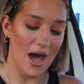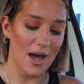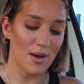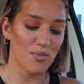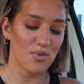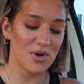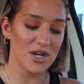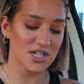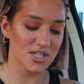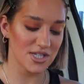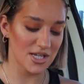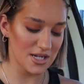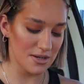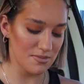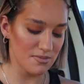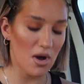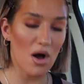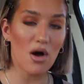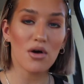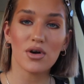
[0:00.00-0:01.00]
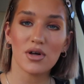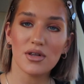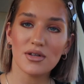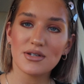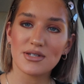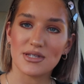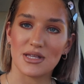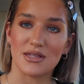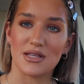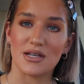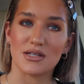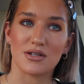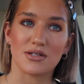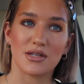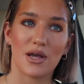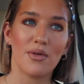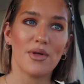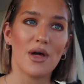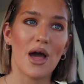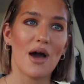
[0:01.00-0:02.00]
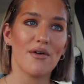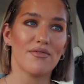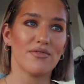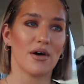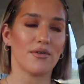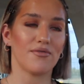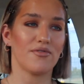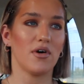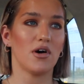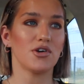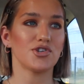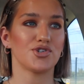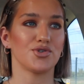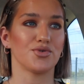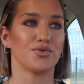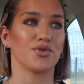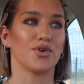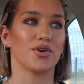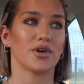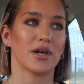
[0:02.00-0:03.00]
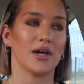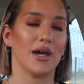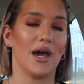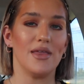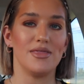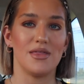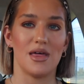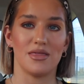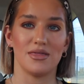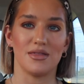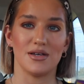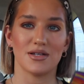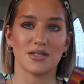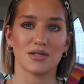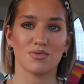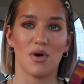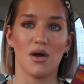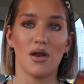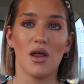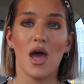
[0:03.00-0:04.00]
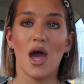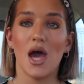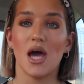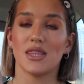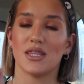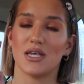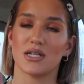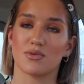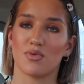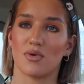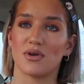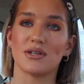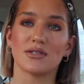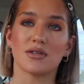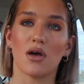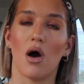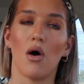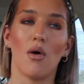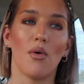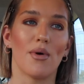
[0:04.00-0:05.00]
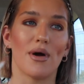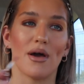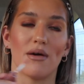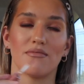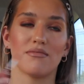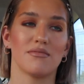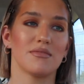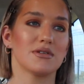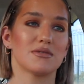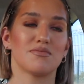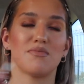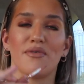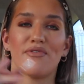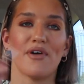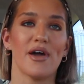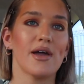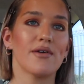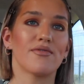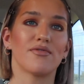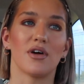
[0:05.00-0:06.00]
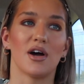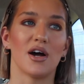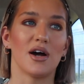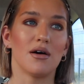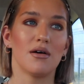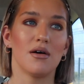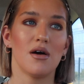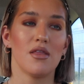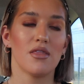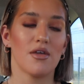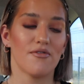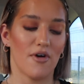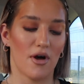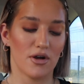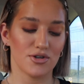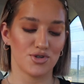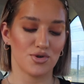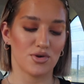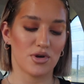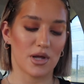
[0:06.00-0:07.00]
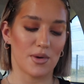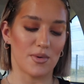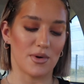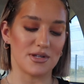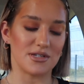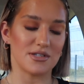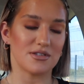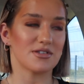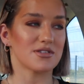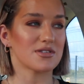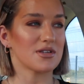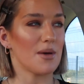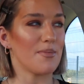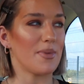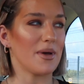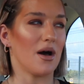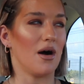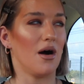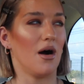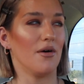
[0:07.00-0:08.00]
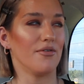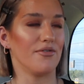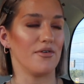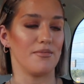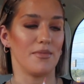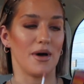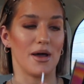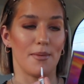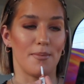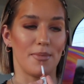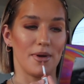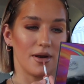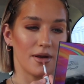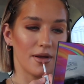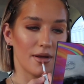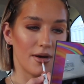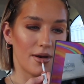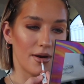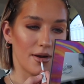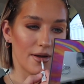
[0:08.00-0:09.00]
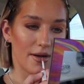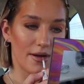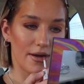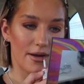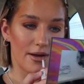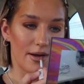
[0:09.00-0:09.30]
I wish they did more colours in this because I only have that fortune cookie and then this one. This one is always, it's my favourite. The fortune cookie one is just a bit off in my opinion.